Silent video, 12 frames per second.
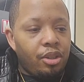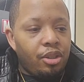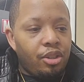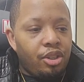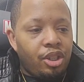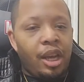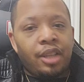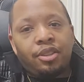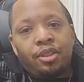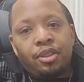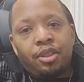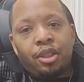she has
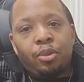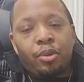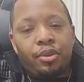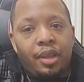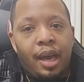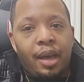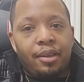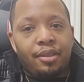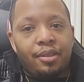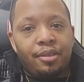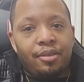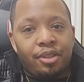to deal with that,
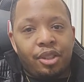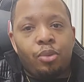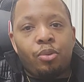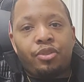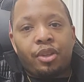deal with